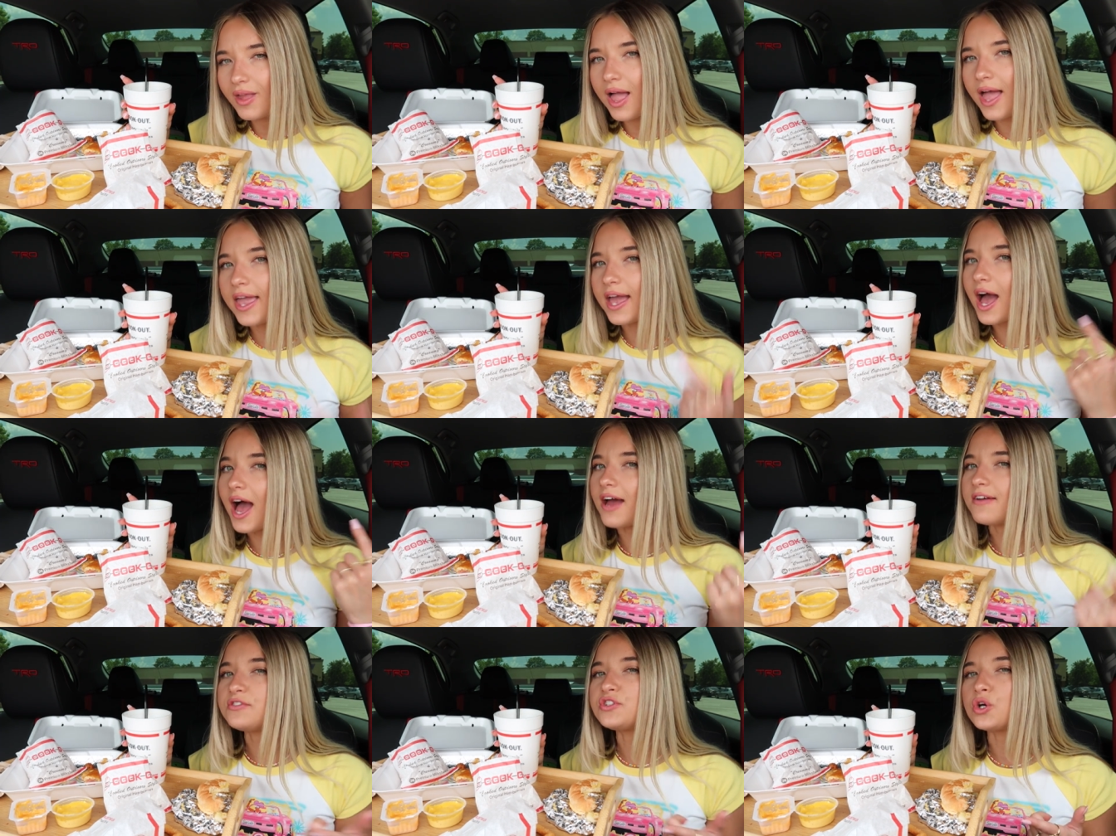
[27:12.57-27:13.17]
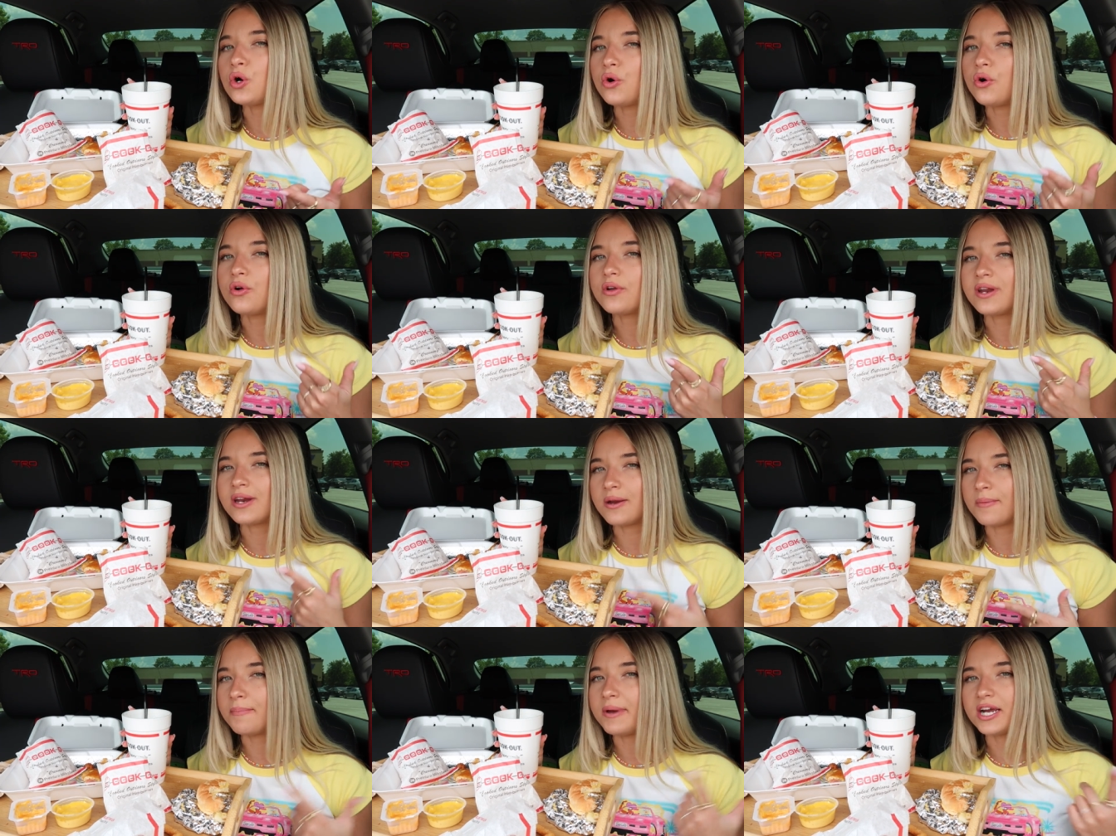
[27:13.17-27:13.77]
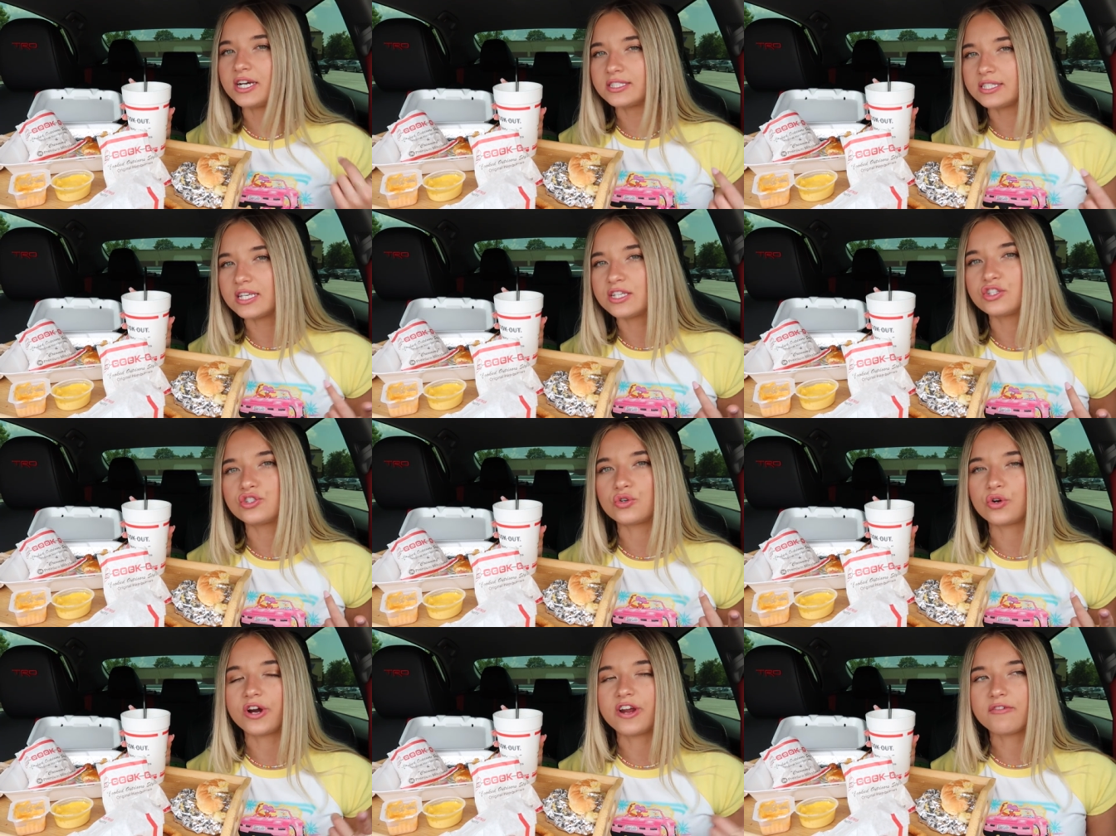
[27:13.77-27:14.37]
Like, I've told an embarrassing
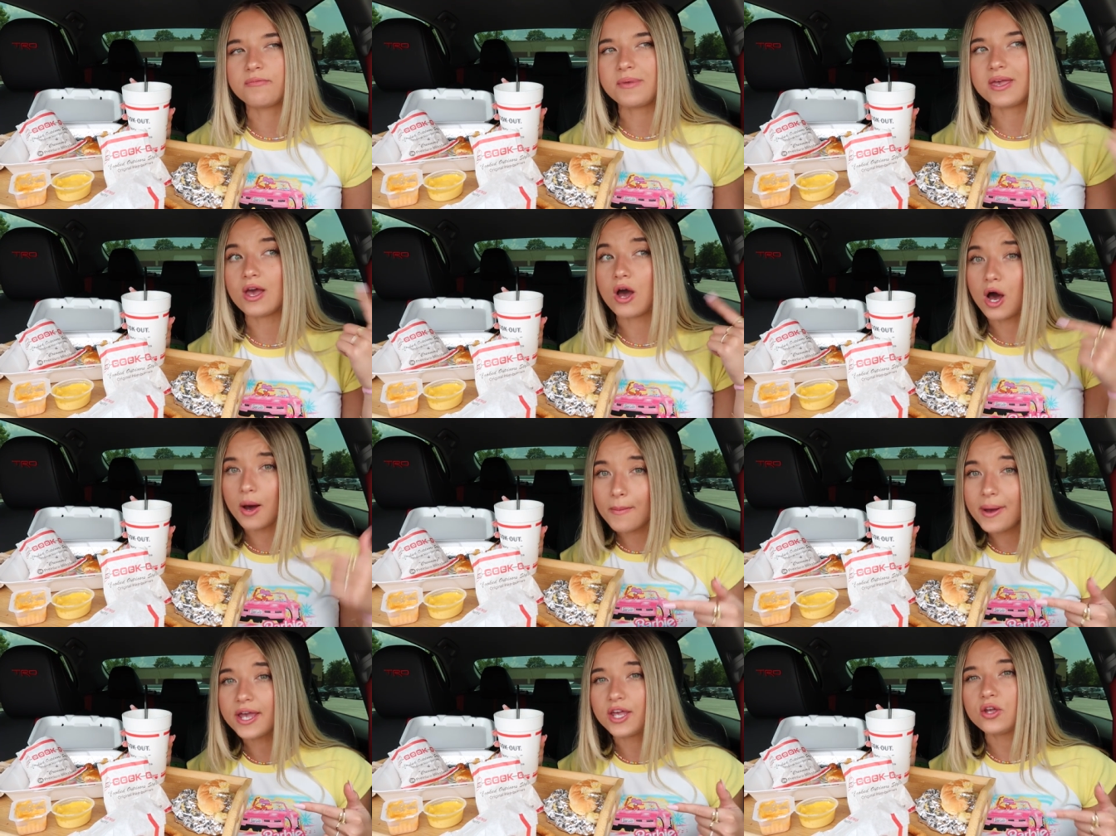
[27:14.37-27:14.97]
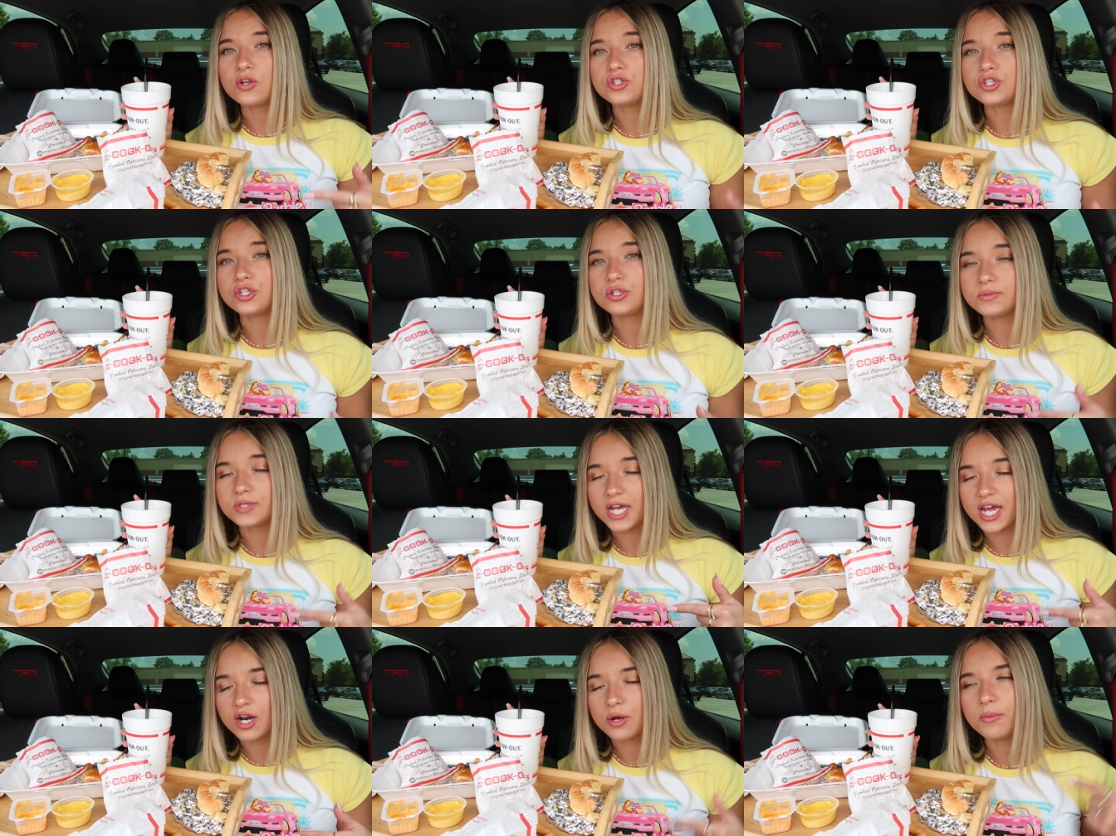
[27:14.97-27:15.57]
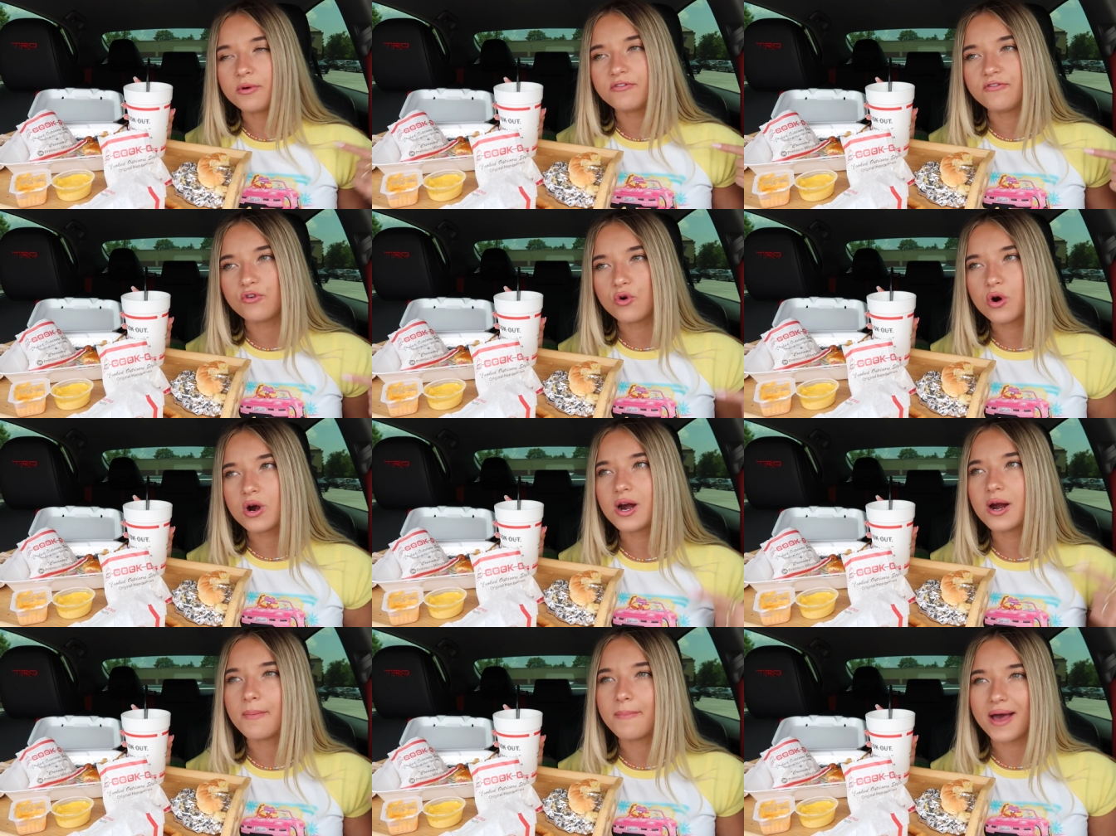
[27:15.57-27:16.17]
story of me on my YouTube channel
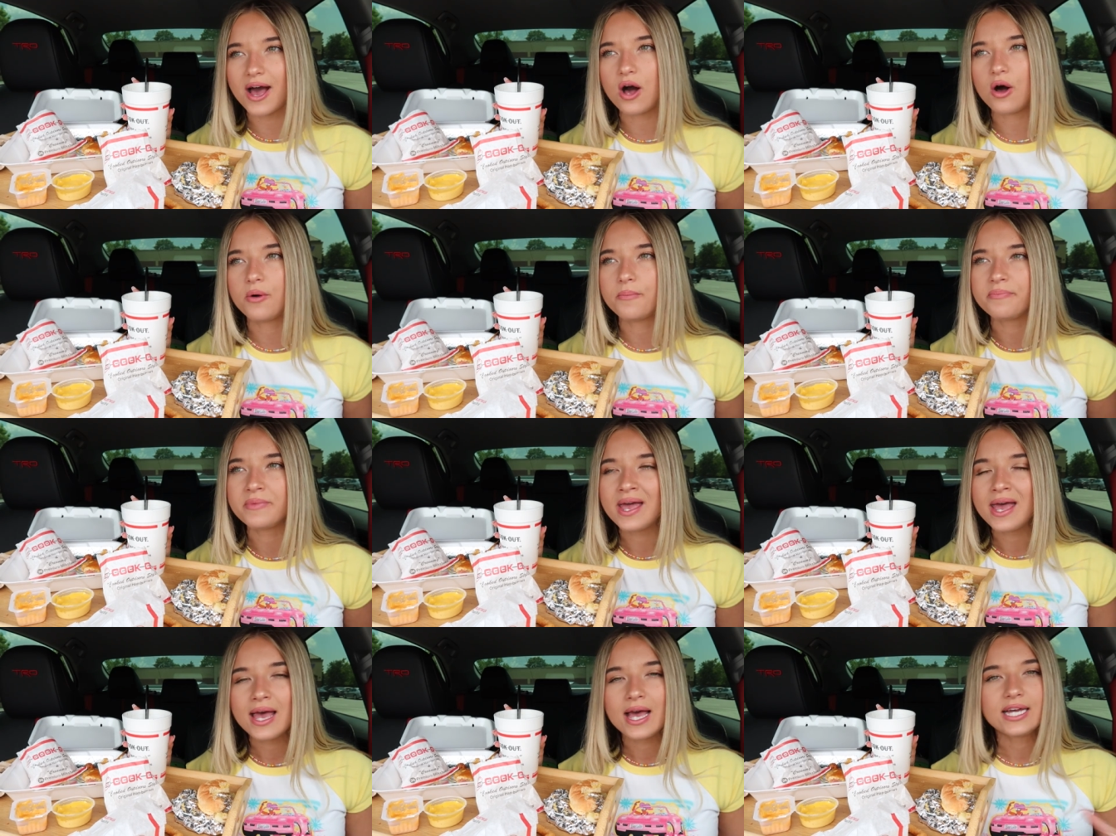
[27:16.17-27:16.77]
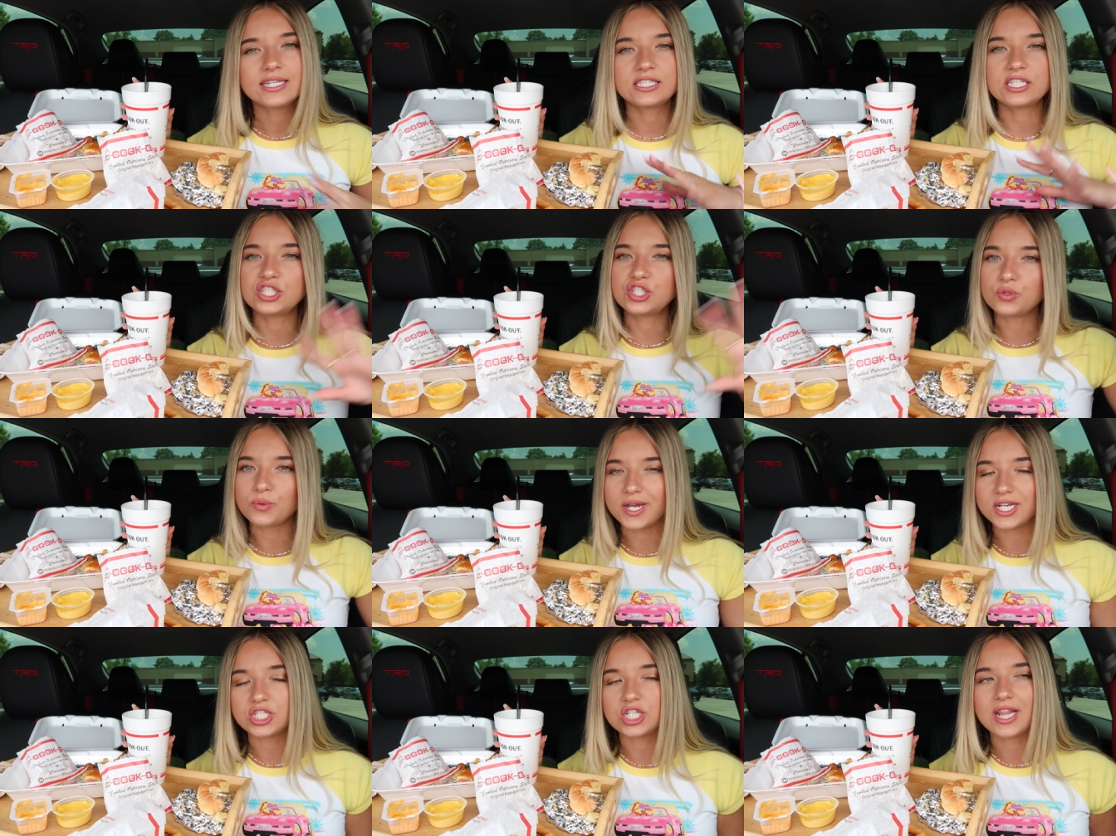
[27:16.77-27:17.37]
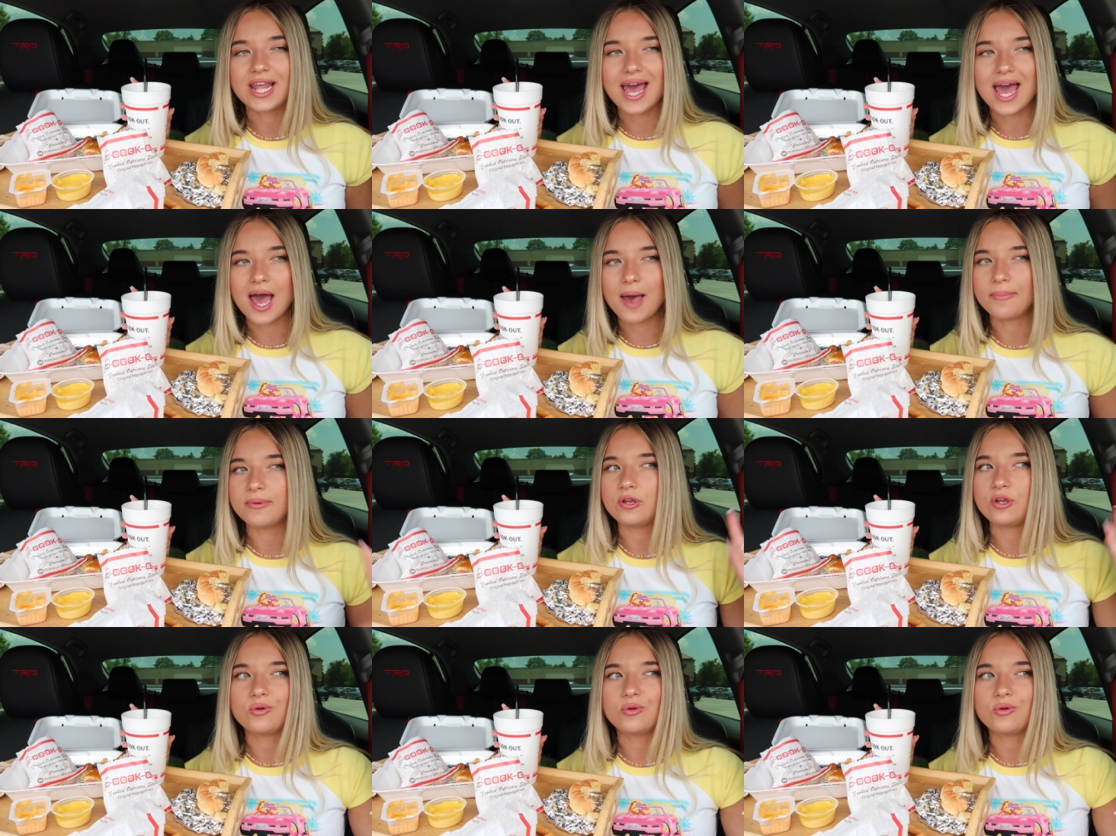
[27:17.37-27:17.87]
before about a situation that happened.